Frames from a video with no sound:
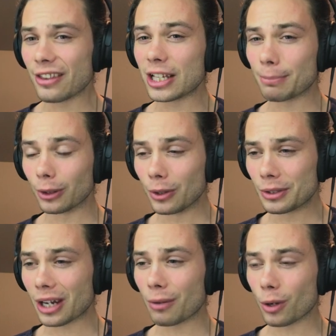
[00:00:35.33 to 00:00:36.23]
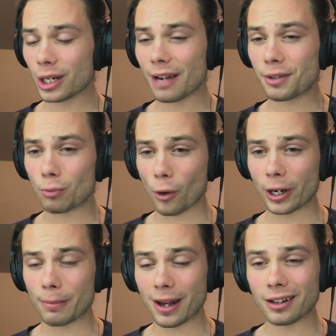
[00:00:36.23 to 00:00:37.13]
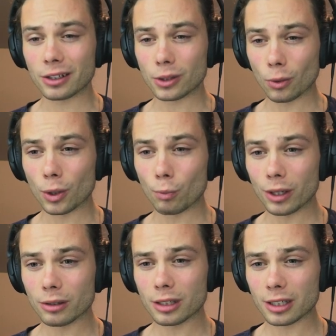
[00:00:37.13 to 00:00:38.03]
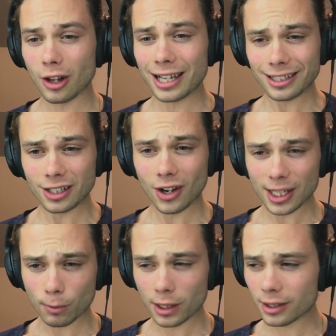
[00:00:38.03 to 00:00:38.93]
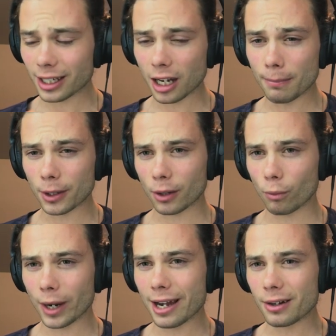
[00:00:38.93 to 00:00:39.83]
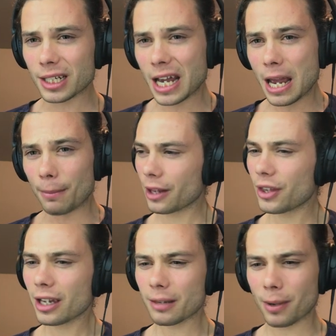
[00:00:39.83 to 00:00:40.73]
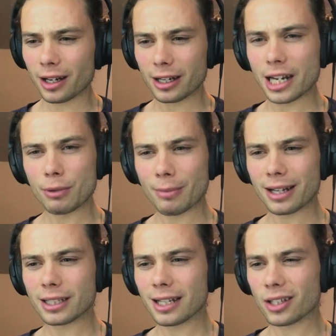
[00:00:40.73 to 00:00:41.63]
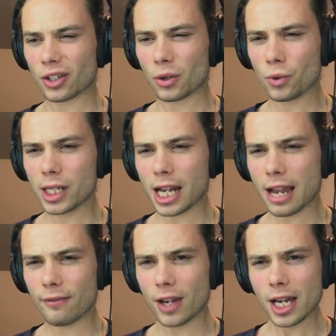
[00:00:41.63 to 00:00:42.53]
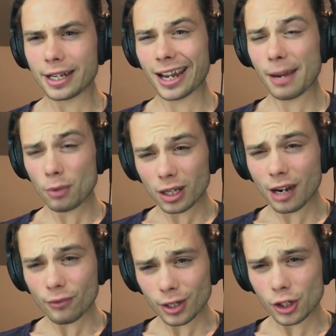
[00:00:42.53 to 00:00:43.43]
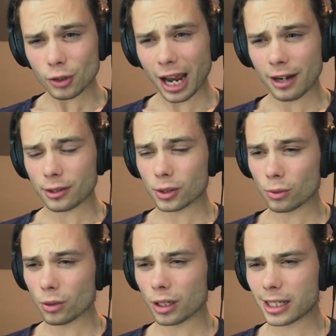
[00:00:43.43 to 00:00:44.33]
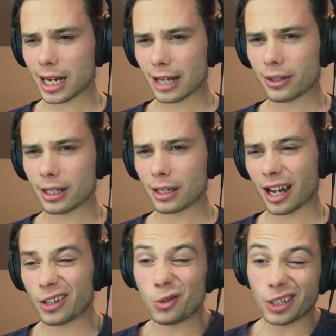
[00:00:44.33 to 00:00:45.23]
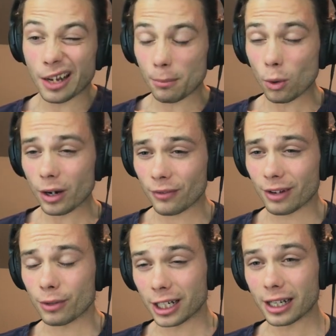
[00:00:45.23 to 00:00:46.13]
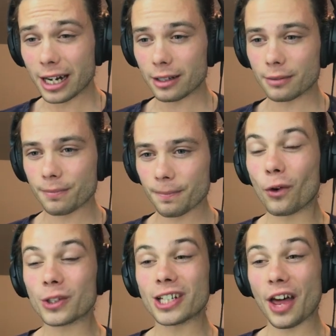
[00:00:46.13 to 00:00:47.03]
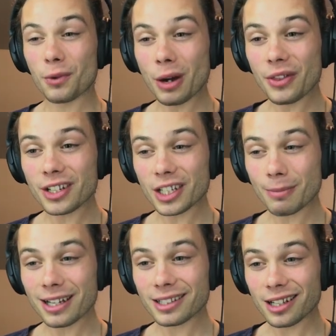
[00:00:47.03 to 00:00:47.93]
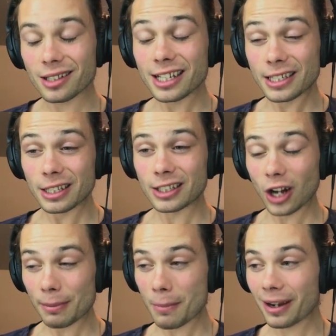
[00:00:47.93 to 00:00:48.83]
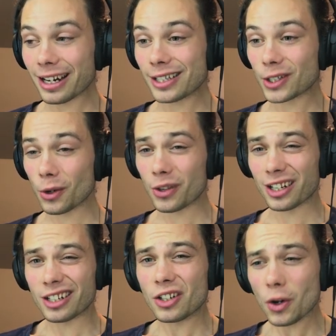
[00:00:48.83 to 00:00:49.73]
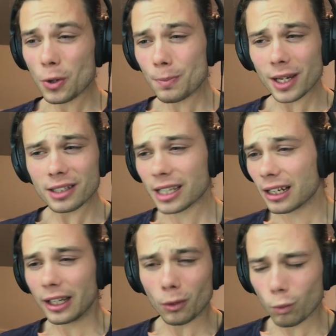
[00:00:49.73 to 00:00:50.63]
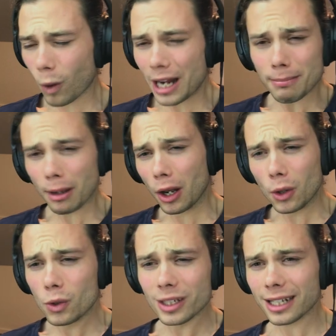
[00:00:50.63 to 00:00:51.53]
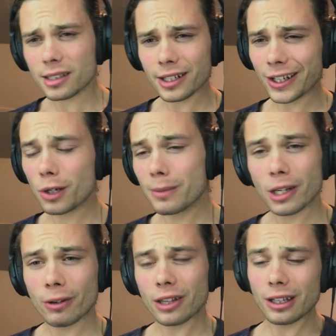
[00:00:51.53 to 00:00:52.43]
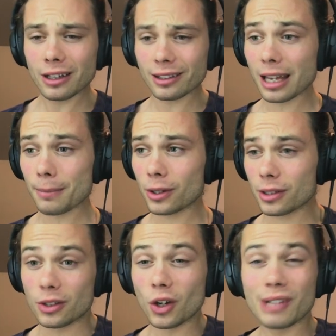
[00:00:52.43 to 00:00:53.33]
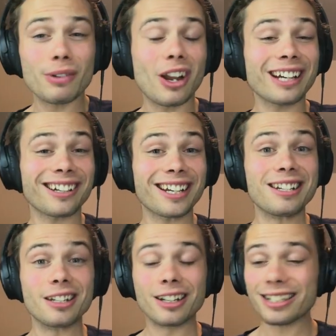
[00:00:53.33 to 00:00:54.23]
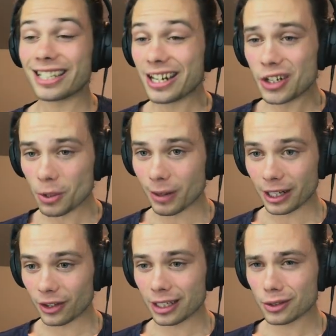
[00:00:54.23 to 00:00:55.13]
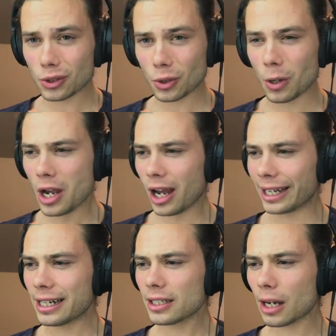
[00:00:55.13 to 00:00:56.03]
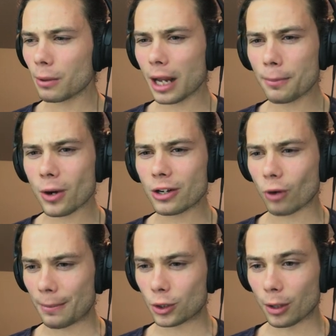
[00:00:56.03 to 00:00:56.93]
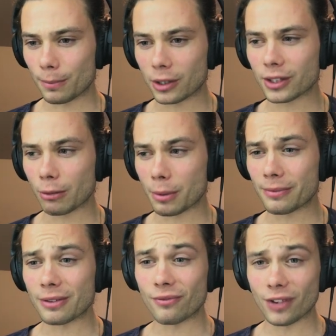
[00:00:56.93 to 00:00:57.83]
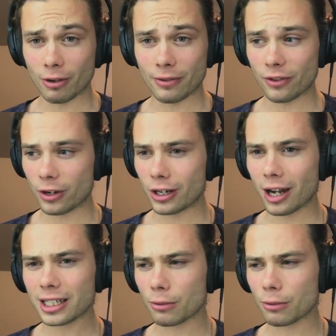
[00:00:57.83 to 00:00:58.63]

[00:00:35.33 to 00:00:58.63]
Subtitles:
These balloons I won't have to worry about. Sorter will slice and dice once they come back around, but I think a Buccaneer would make sense as I already have camo coverage out of Sorter, and then I could get more if I really need it. Of course, another one that does make sense is the Sniper Monkey, so that no pesky little one balloon gets to kill me or anything like that, because it's not even like I can continue anything, and so I guess I will upgrade Grape Shot because that would be very, very nice.